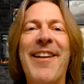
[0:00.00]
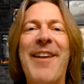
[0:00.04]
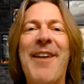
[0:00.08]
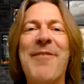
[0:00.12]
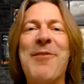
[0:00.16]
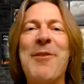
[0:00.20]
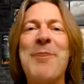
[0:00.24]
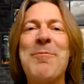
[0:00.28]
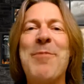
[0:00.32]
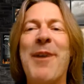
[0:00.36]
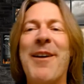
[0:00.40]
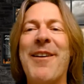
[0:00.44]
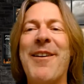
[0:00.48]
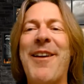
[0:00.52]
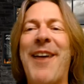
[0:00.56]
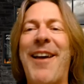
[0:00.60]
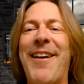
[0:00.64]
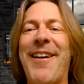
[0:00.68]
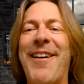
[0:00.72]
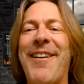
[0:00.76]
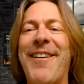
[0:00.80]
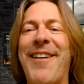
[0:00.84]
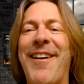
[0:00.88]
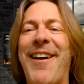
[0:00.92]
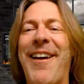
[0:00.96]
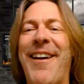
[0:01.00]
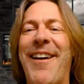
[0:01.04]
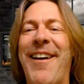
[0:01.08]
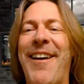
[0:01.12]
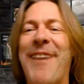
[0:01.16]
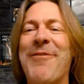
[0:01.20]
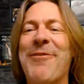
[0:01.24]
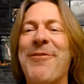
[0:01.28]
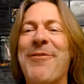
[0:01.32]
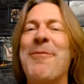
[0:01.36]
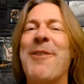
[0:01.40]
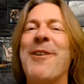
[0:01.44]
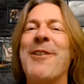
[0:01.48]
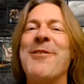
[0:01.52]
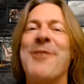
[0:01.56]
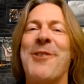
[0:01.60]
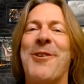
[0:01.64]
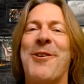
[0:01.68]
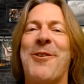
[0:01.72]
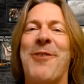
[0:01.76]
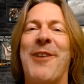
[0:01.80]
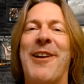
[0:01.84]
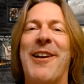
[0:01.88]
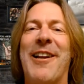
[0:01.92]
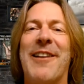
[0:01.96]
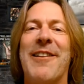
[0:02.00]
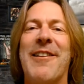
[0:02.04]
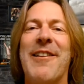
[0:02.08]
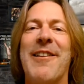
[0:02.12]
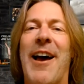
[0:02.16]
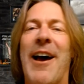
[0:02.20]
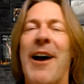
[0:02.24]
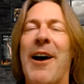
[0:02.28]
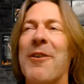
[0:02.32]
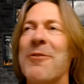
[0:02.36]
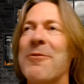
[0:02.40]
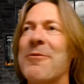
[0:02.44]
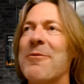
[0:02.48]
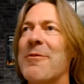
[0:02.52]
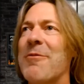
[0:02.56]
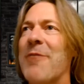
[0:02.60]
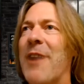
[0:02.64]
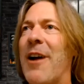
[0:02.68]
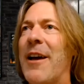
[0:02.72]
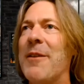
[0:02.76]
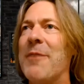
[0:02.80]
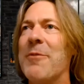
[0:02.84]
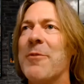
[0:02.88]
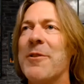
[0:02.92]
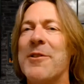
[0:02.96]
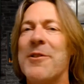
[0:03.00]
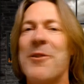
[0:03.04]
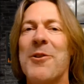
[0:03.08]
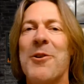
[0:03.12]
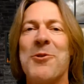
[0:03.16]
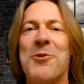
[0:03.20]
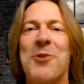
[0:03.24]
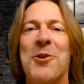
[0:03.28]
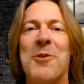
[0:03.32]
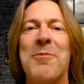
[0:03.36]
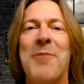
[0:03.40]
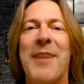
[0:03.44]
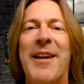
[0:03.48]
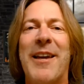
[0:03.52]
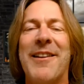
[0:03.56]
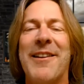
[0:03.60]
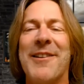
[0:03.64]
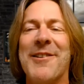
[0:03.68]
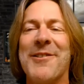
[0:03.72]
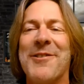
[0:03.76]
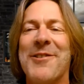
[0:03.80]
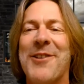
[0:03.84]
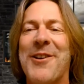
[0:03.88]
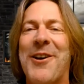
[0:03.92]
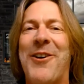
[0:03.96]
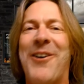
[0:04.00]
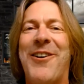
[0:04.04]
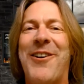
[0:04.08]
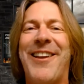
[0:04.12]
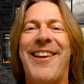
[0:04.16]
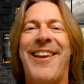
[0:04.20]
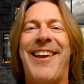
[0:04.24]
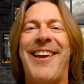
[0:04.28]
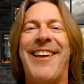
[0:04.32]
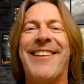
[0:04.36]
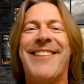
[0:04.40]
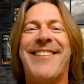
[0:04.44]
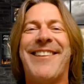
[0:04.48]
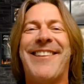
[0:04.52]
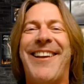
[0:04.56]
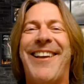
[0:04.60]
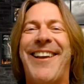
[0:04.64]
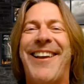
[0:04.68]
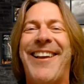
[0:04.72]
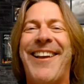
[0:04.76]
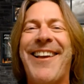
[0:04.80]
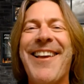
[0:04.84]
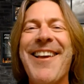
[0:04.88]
right? Everyone's a critic now, right? With social media, so it's